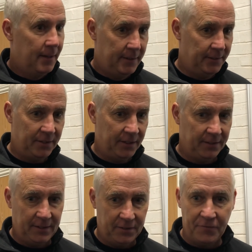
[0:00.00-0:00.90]
It's
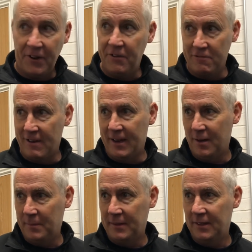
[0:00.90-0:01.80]
very rare. I
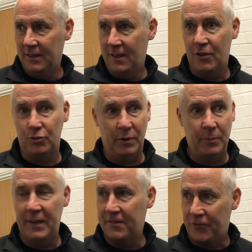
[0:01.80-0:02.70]
mean, last week
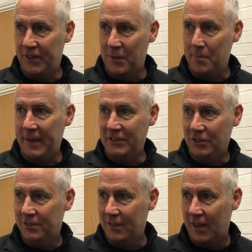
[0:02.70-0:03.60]
we had 3 on the bench,
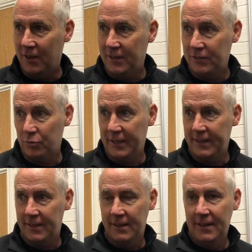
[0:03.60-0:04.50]
so this week
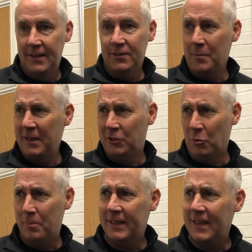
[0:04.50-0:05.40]
it's amazing
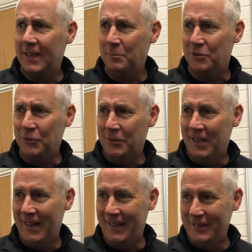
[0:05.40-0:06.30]
what big games do. Don't